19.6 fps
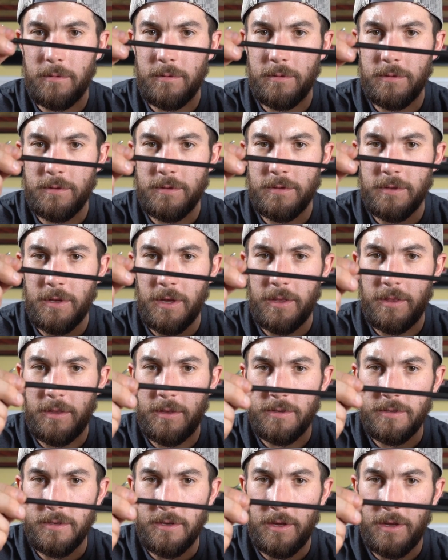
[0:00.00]
slide
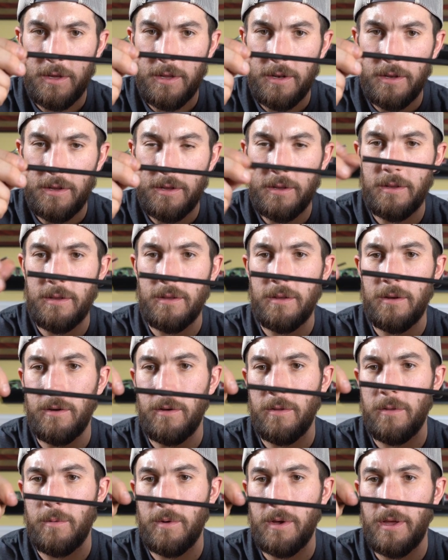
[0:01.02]
this on
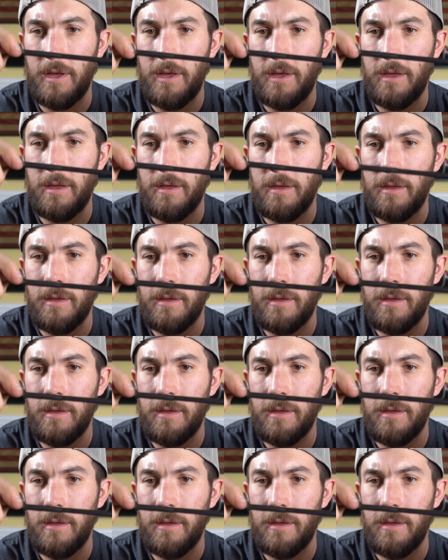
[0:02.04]
all the way.